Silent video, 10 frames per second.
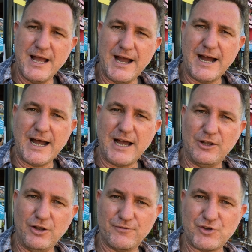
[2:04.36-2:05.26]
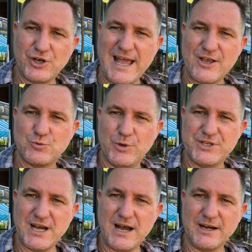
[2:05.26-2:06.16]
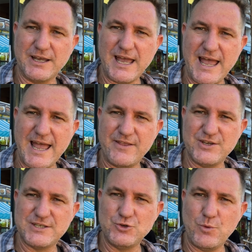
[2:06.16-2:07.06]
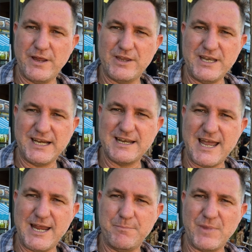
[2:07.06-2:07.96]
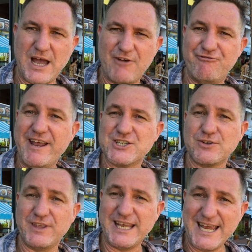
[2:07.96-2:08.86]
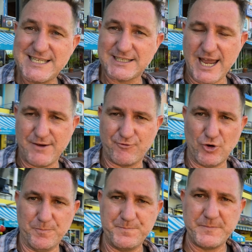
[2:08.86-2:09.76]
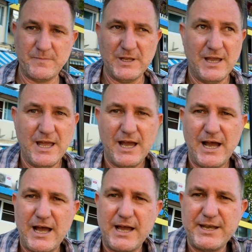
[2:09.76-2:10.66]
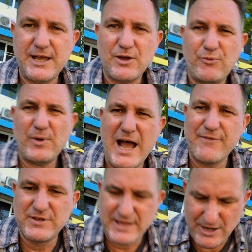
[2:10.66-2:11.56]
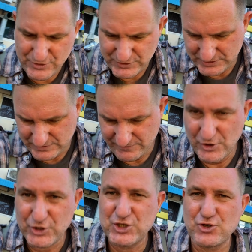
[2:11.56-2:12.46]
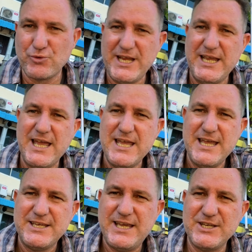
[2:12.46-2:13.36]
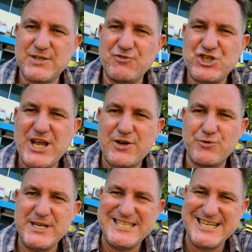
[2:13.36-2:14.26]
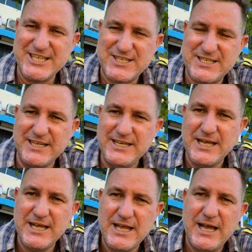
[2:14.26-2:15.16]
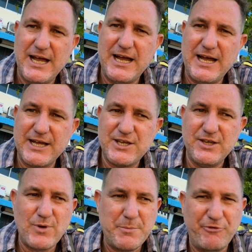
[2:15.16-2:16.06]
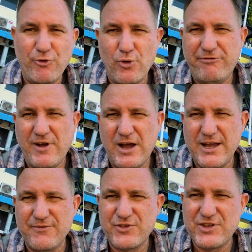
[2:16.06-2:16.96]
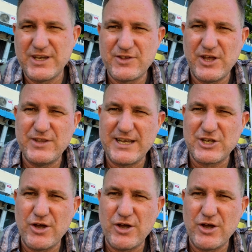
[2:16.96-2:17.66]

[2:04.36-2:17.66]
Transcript: a lot of canals were dug, and this is where the nickname Venice of the East came from. Now, after those first three kings of the Chakri dynasty, King Rama IV, V, VI, that